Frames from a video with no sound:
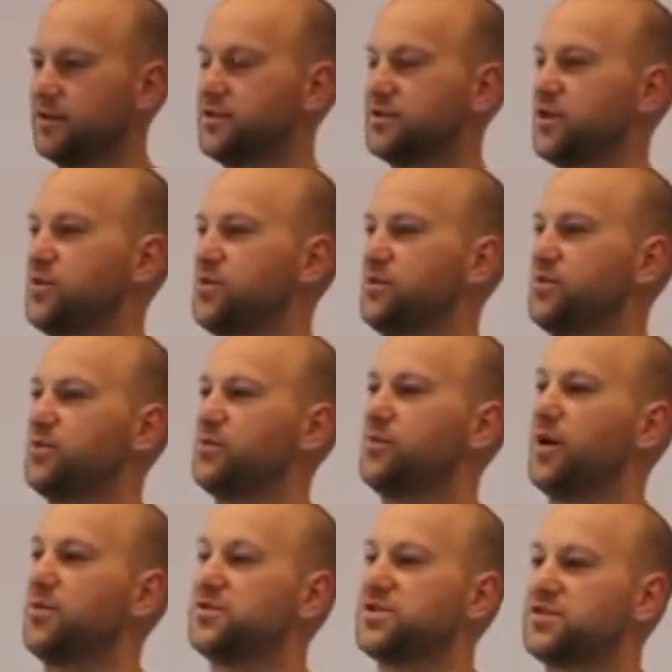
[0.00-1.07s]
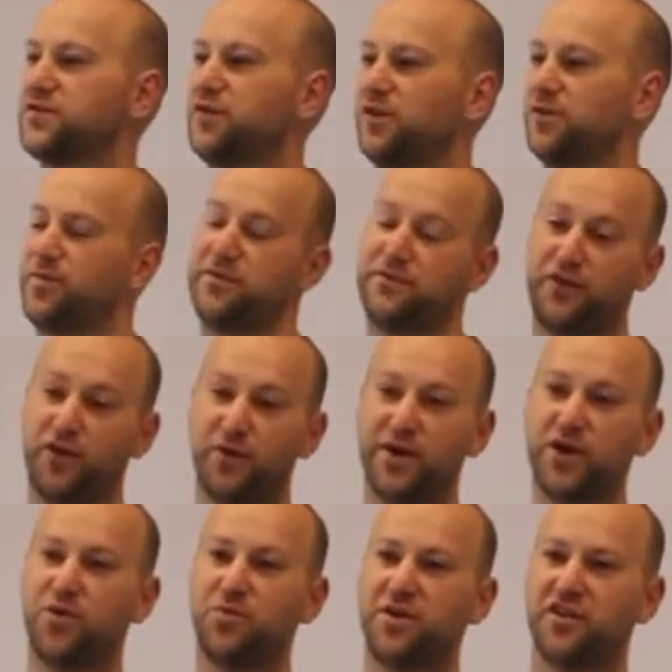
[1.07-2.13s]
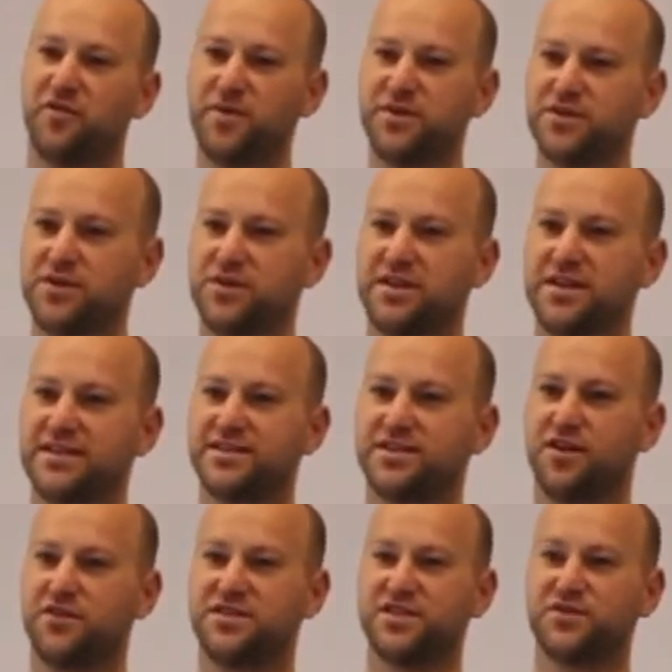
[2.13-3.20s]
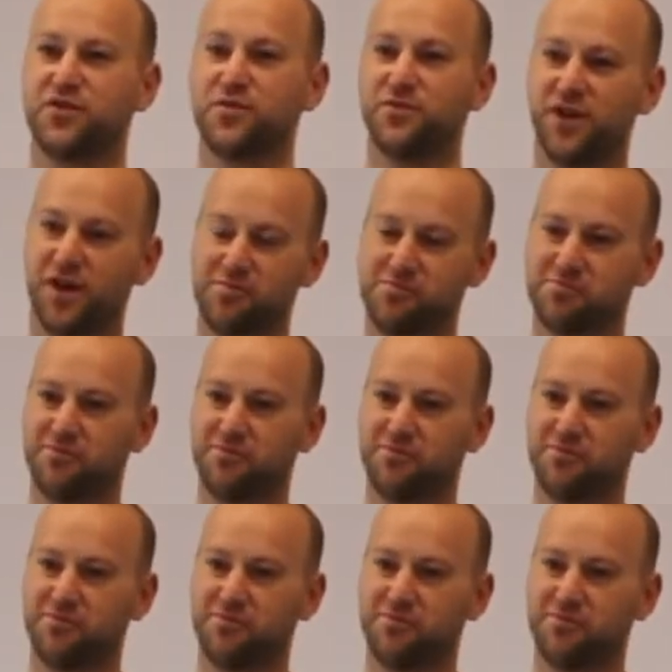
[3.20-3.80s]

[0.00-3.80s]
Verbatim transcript: So I'm just been following on when I've been doing these services from the,